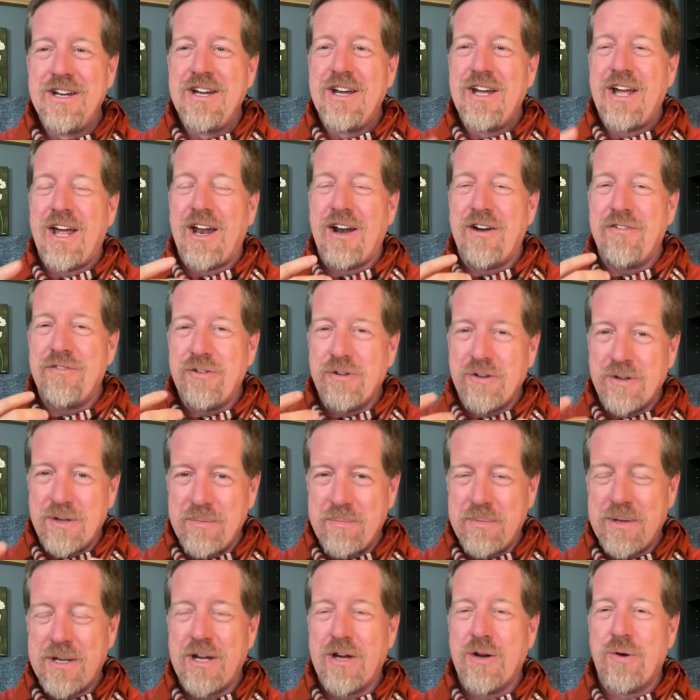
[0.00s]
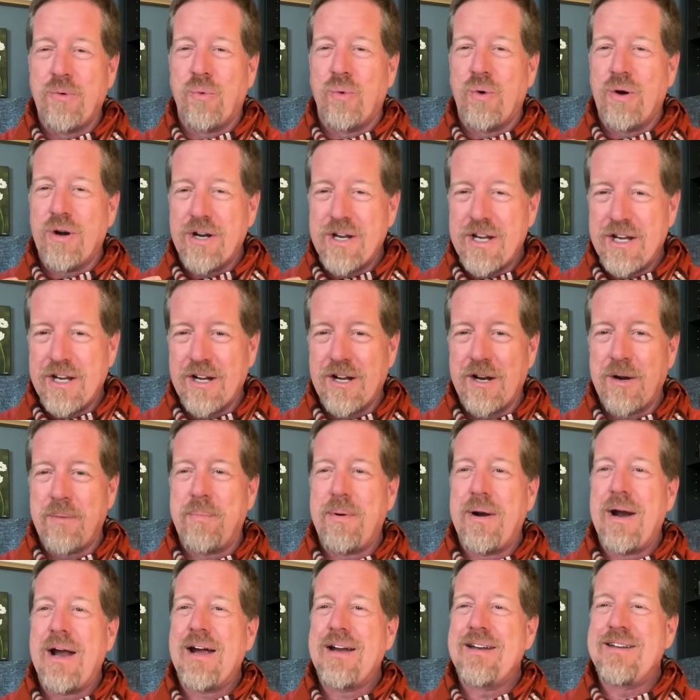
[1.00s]
And I've really begun working on a
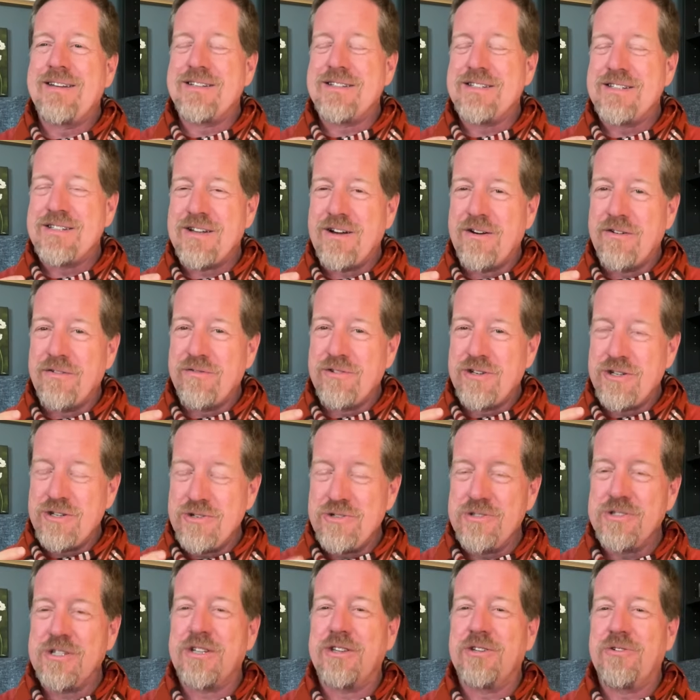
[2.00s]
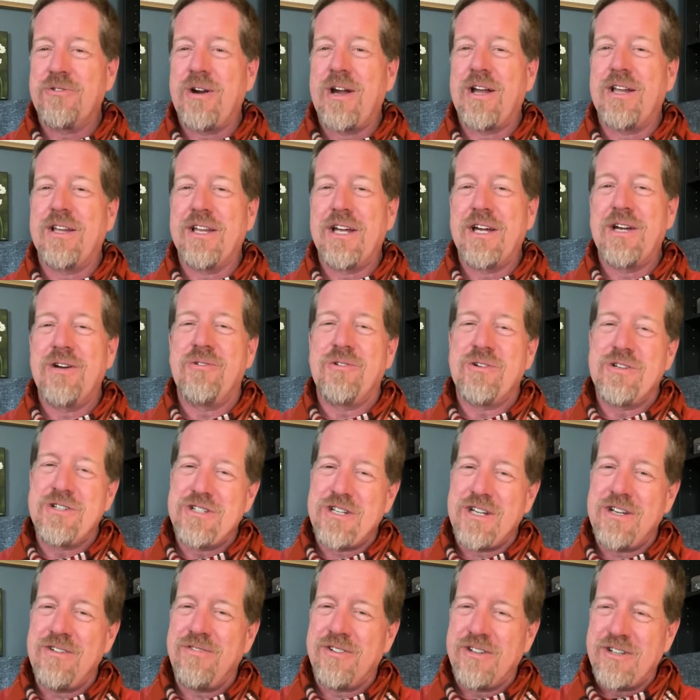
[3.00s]
practice of using the right language,
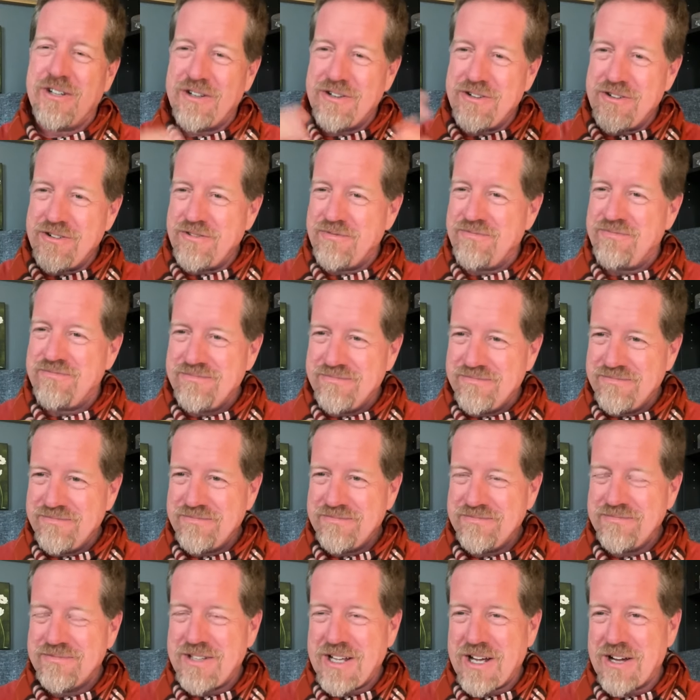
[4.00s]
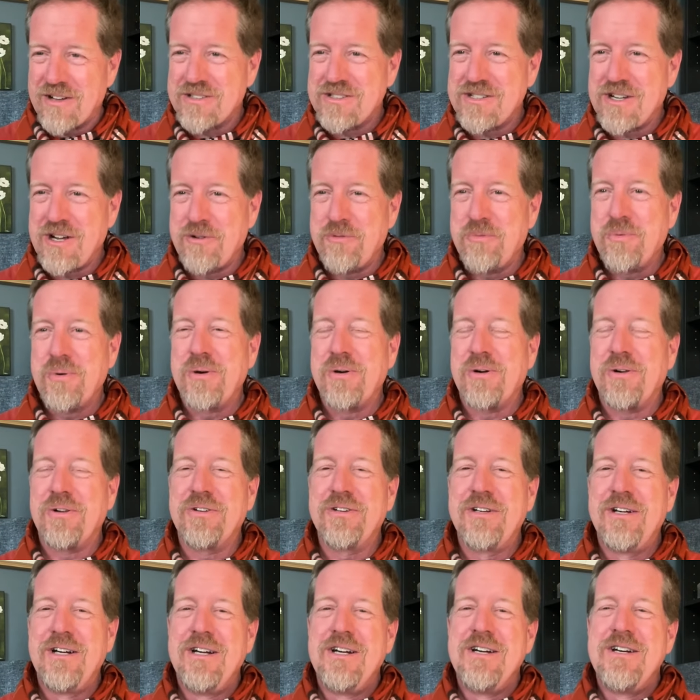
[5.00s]
even in the outside world,
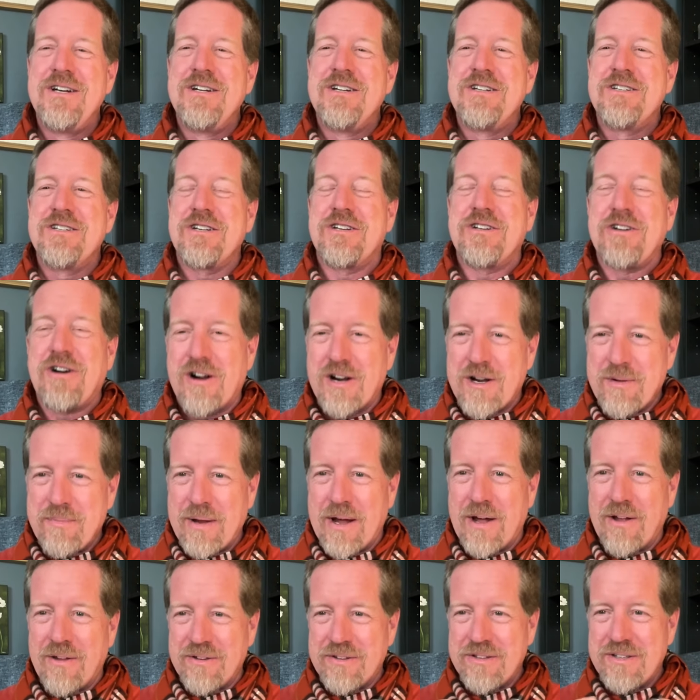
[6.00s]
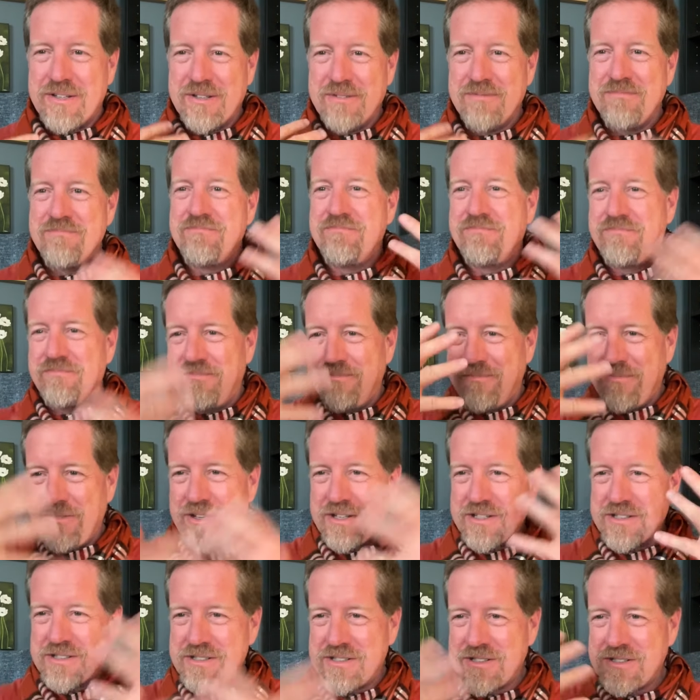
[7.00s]
to talk about
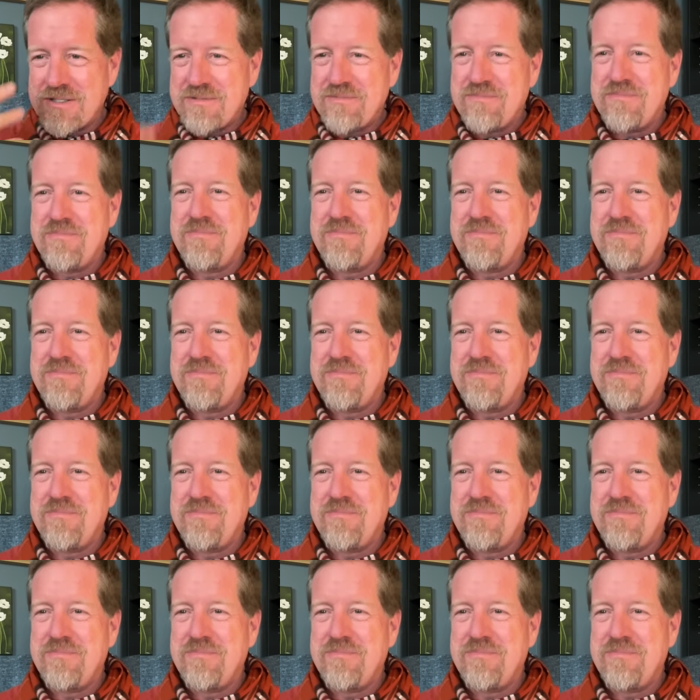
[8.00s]
this